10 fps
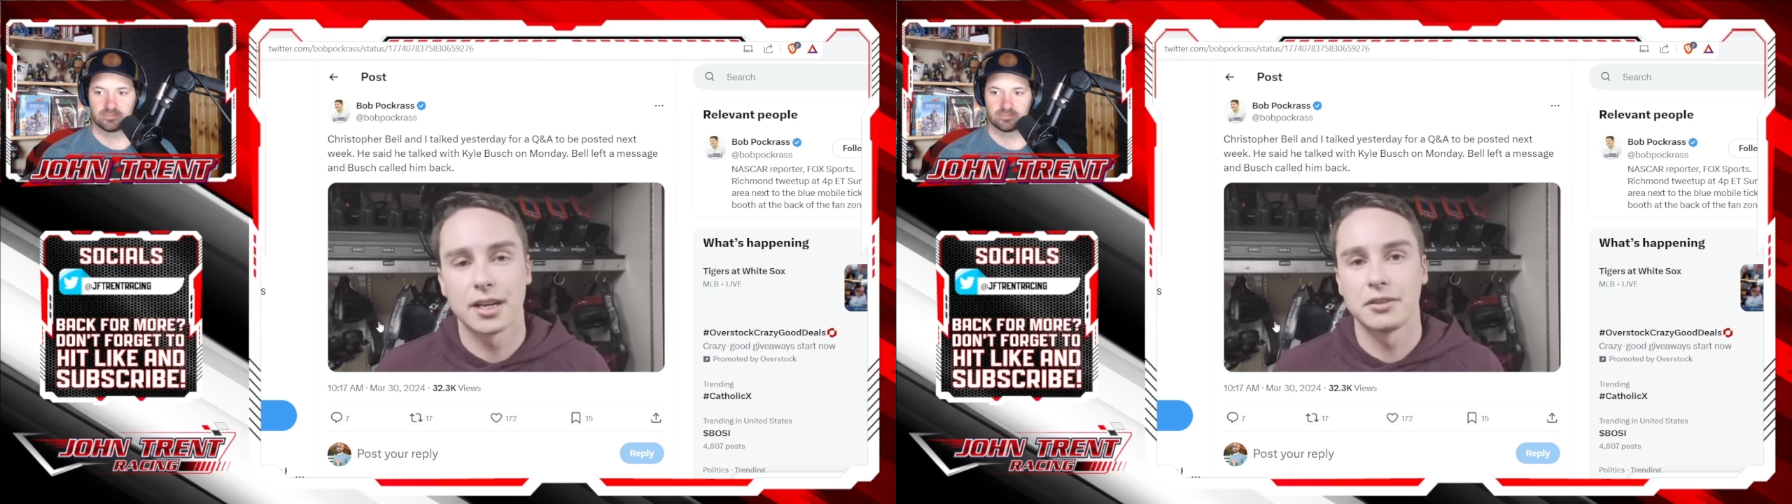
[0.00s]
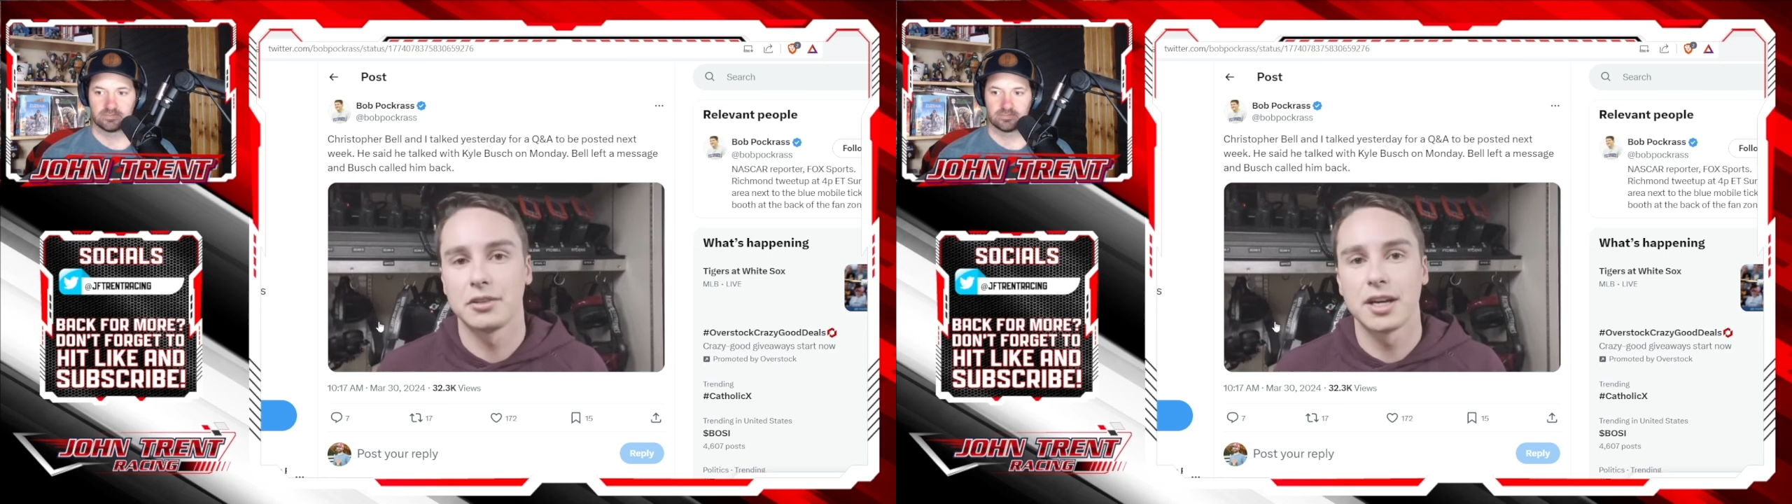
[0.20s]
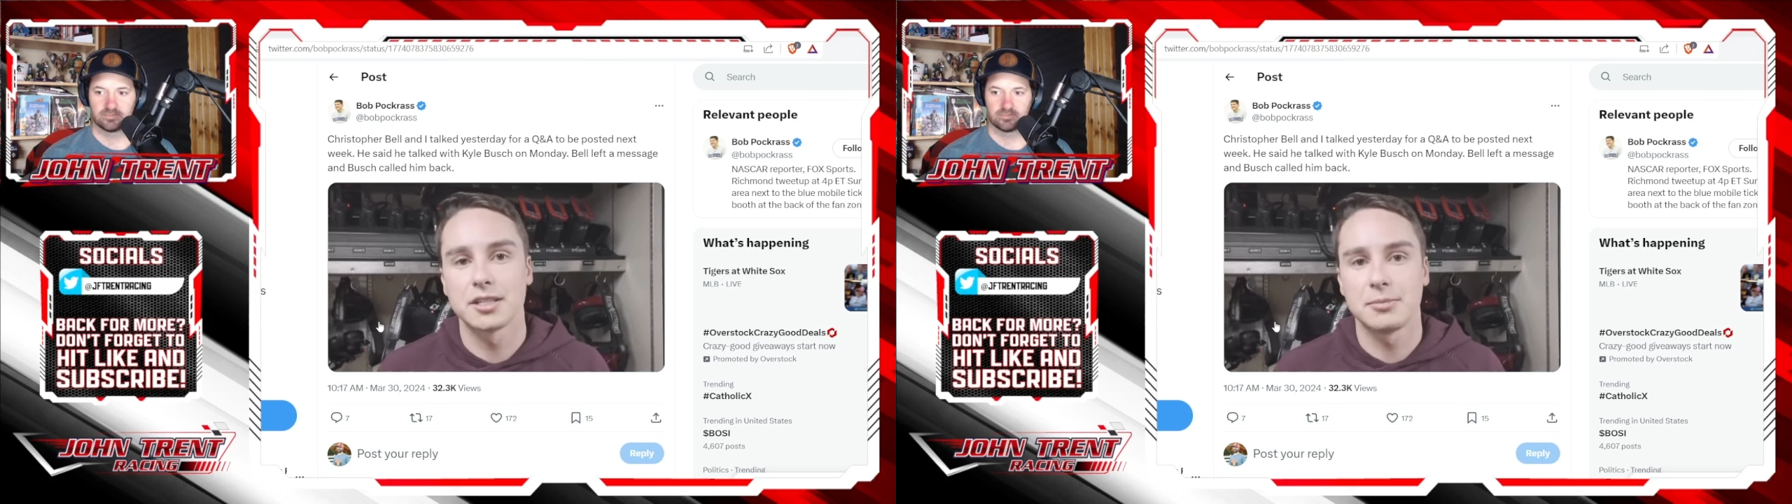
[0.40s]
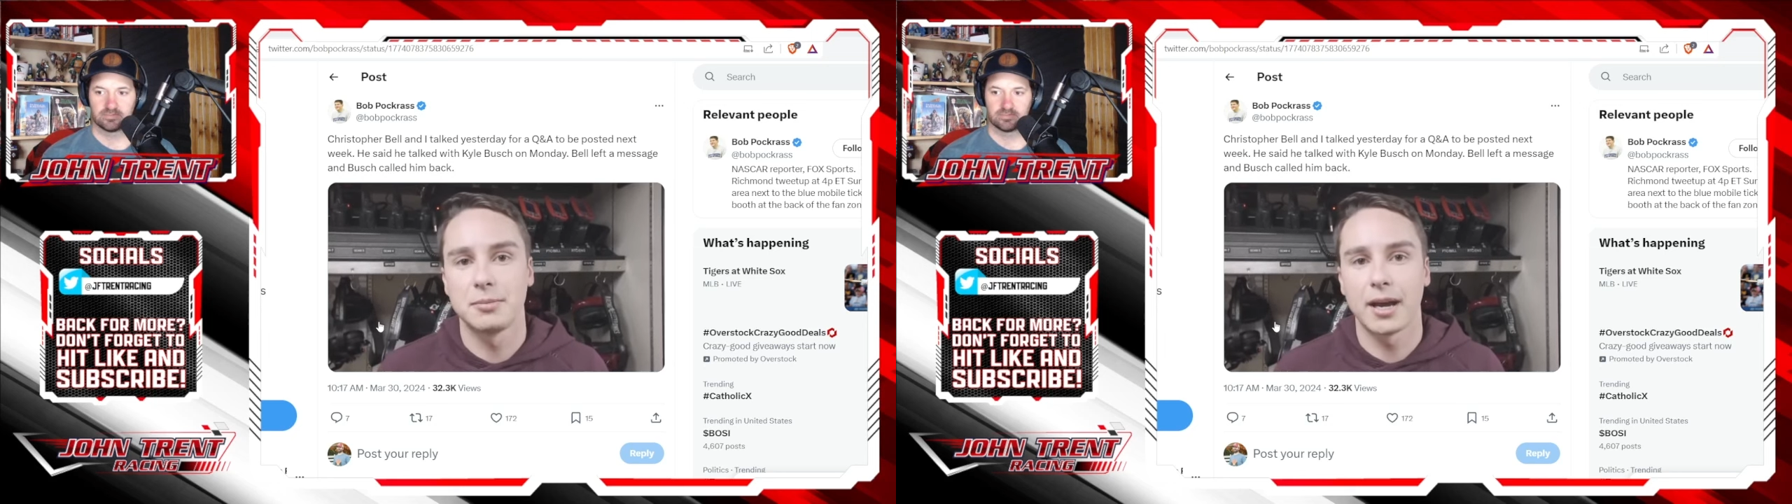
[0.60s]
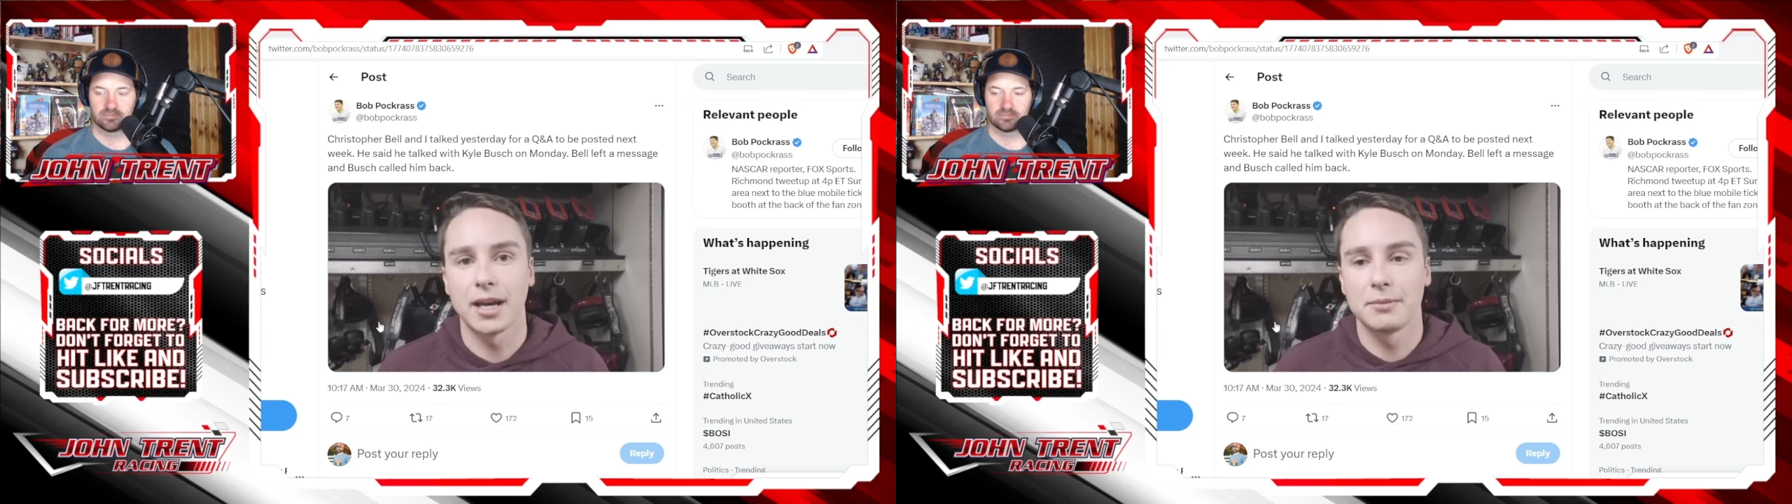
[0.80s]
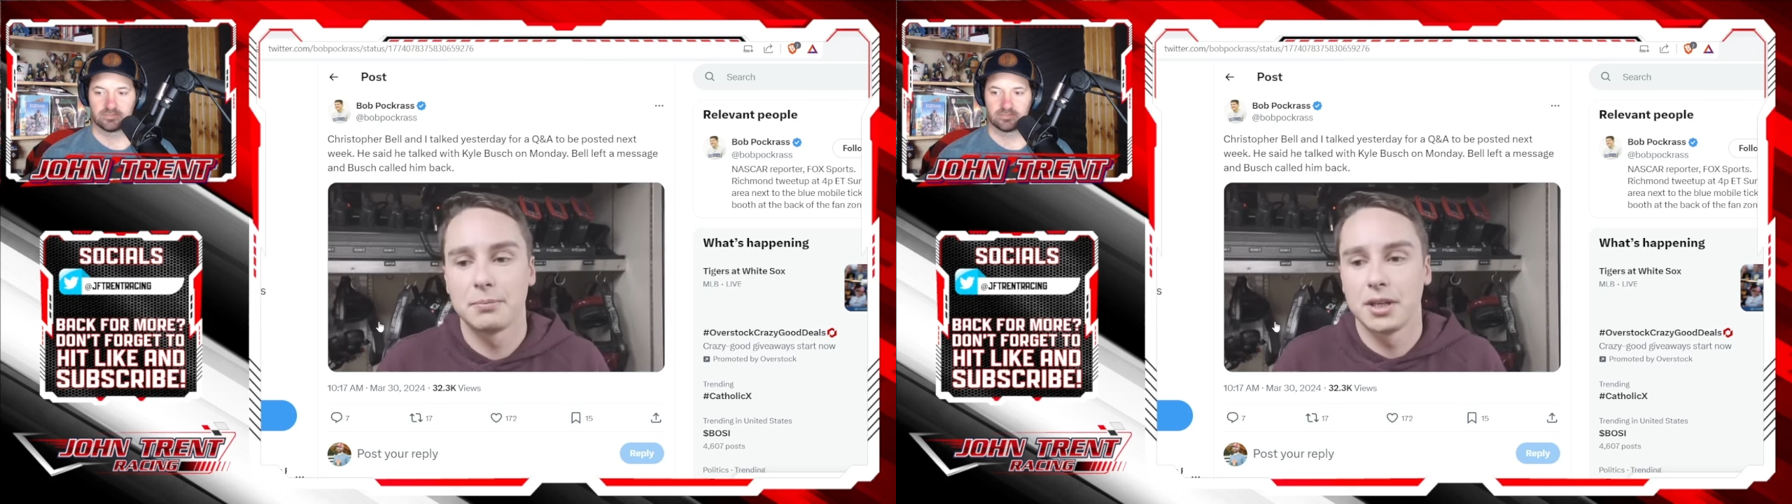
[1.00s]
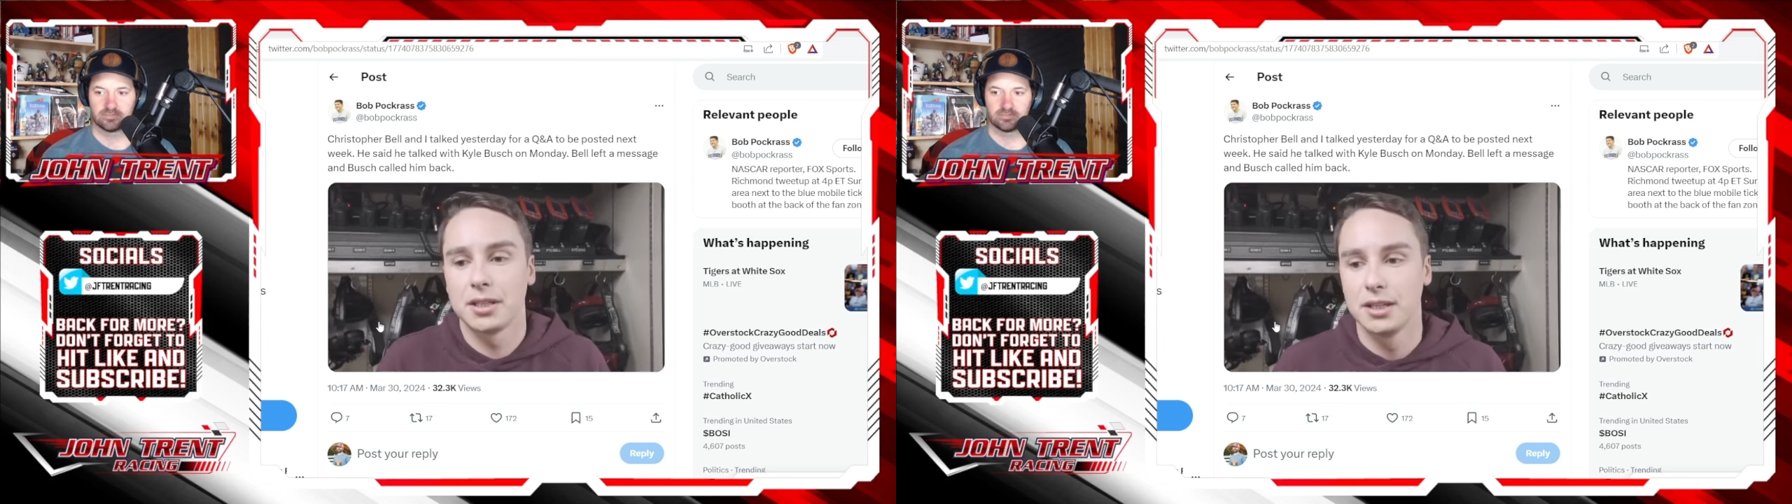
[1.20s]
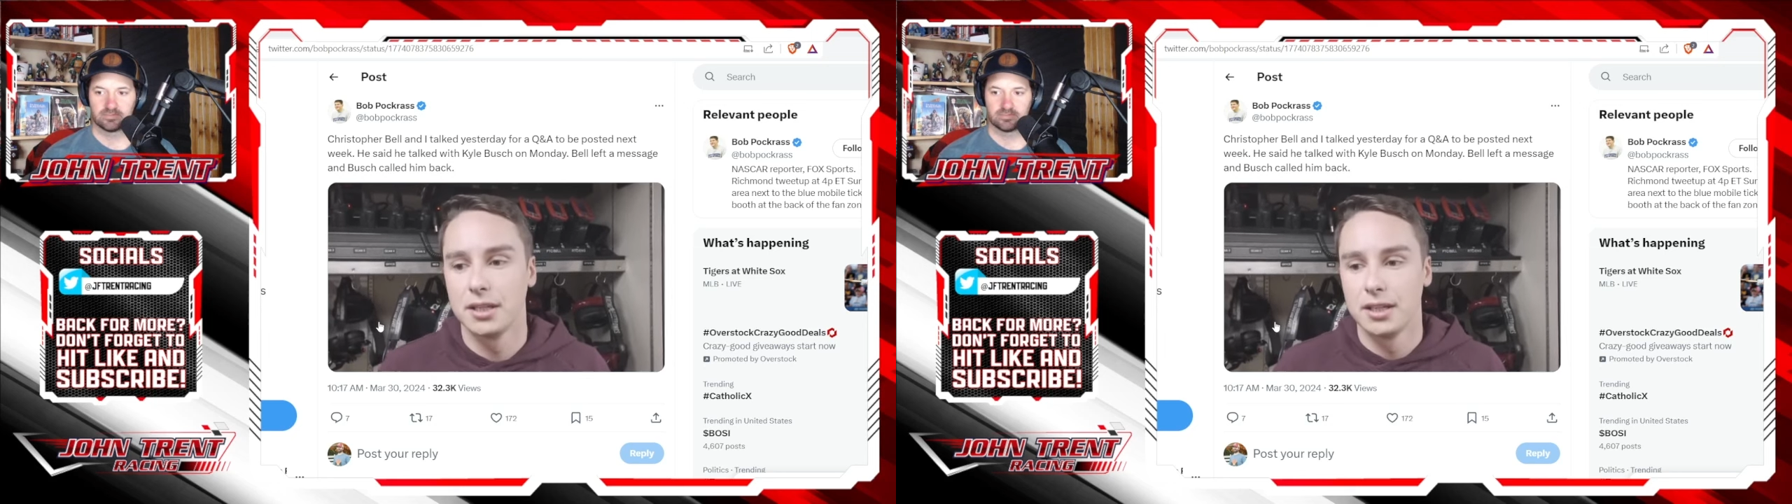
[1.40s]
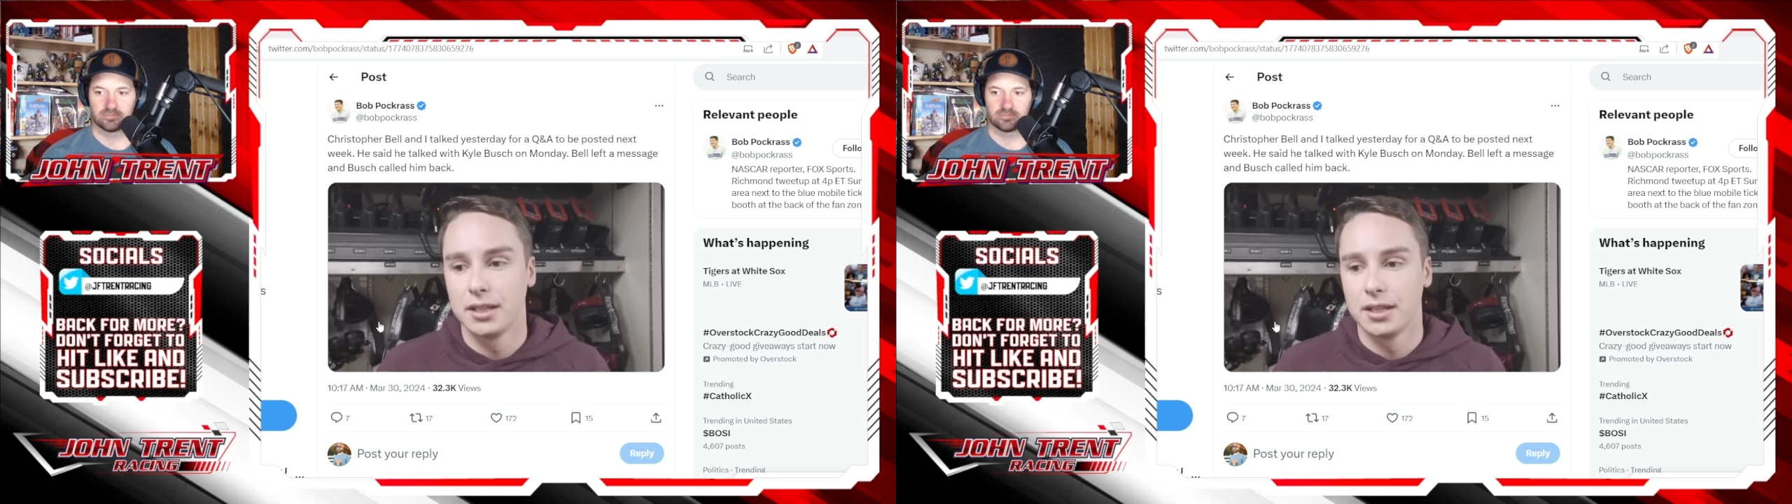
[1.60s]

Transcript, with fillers: had every right to be mad, but